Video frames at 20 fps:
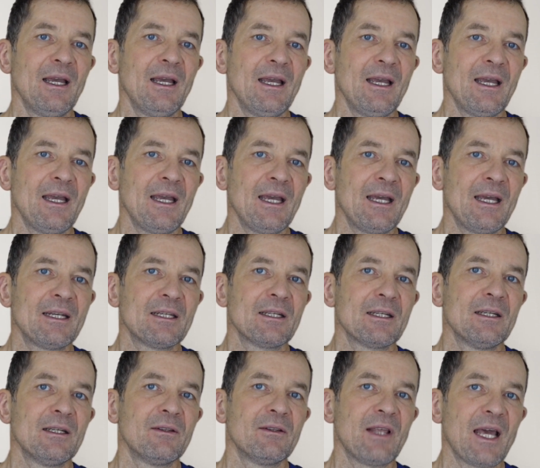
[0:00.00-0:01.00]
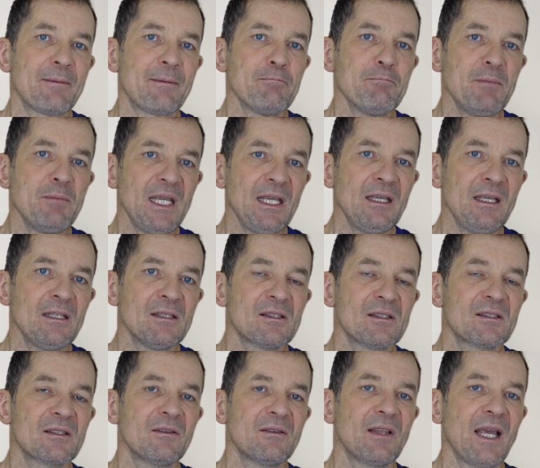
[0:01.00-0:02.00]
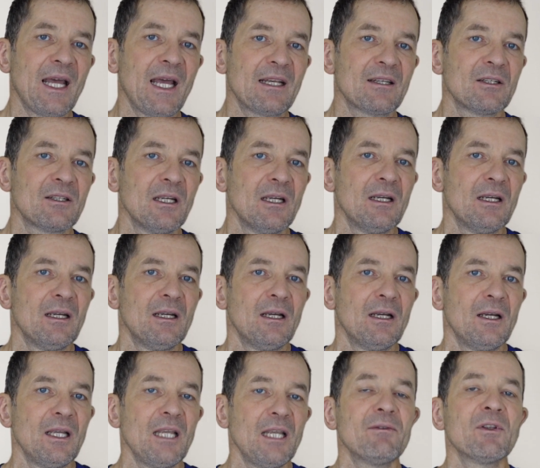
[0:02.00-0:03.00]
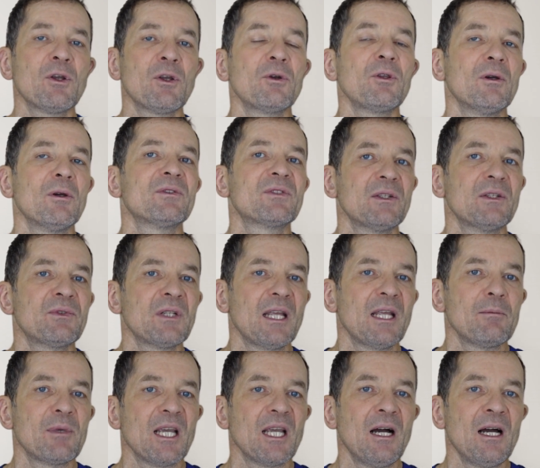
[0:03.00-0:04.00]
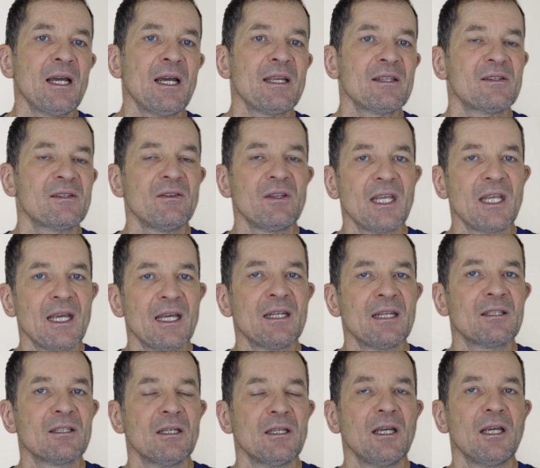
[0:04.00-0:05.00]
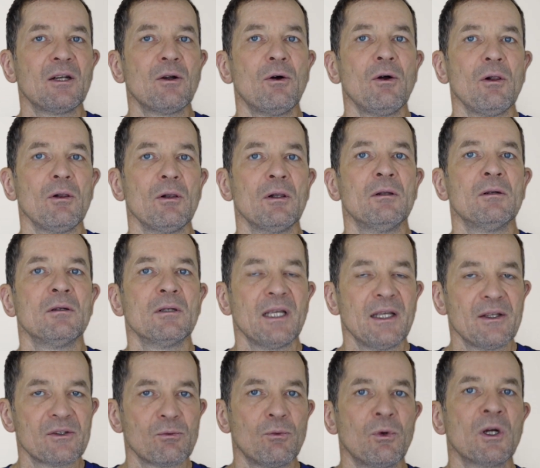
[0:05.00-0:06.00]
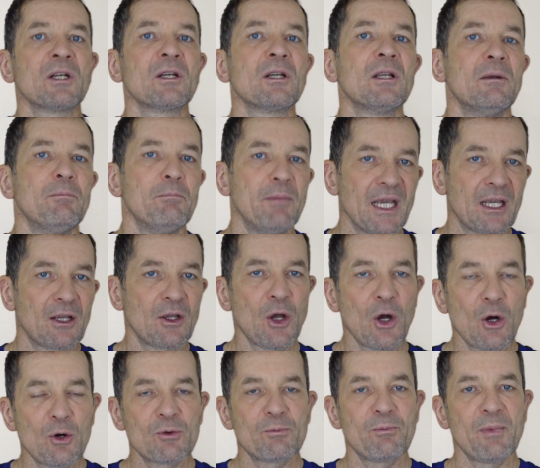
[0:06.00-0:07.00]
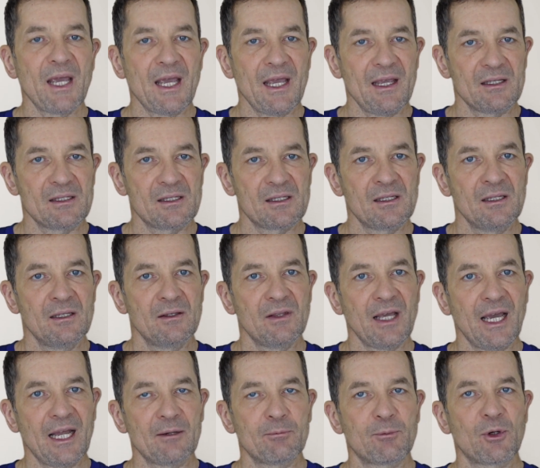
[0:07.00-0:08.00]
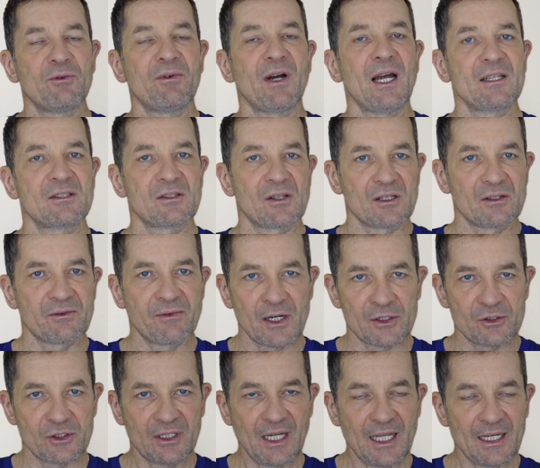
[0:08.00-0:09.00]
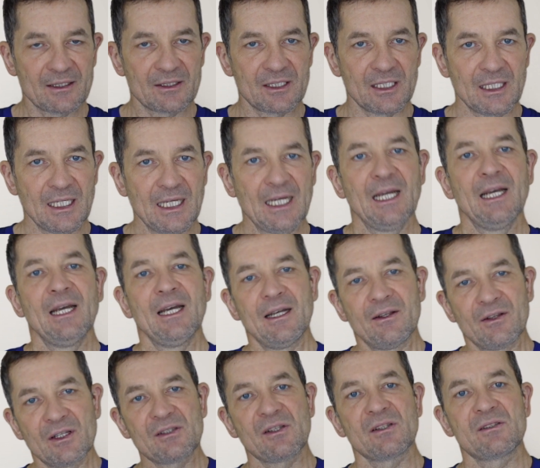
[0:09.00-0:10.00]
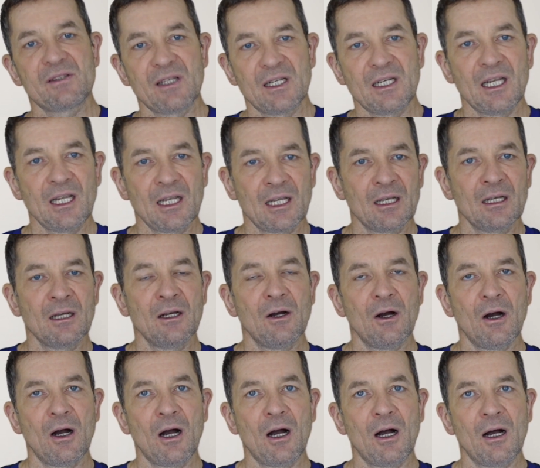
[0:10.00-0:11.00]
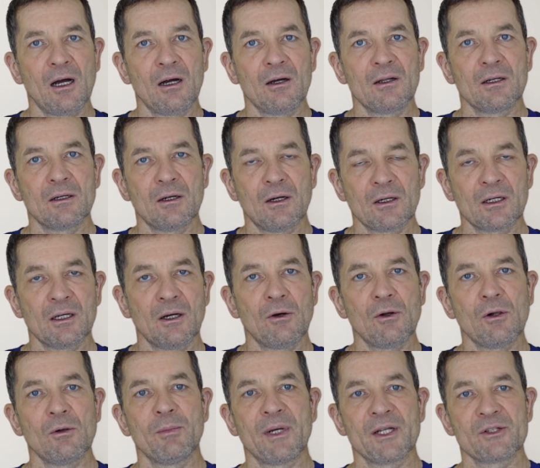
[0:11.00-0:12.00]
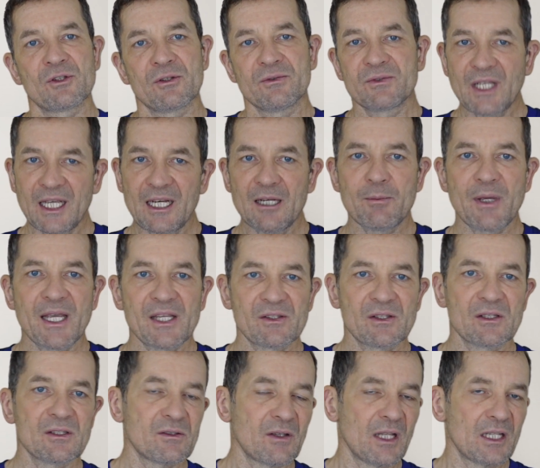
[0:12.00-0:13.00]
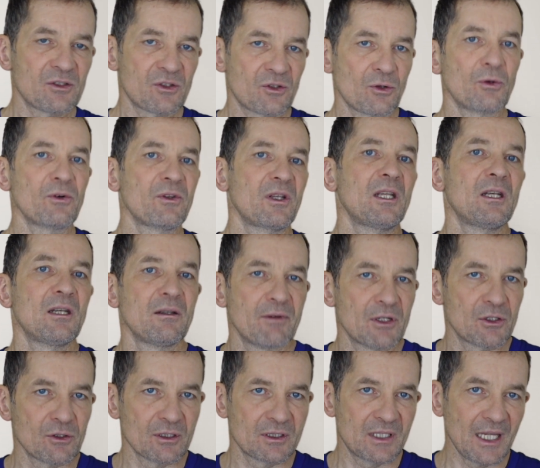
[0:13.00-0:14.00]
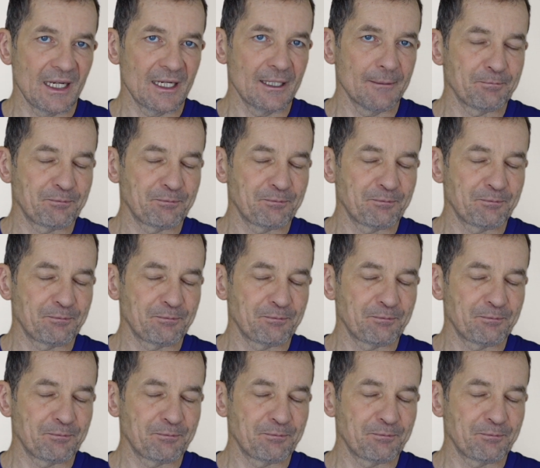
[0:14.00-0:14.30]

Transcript: And that means that even though you have different APIs, in the end, it all is one big code base that provides this functionality. And this is sitting on a whole bunch of databases that store the individual data.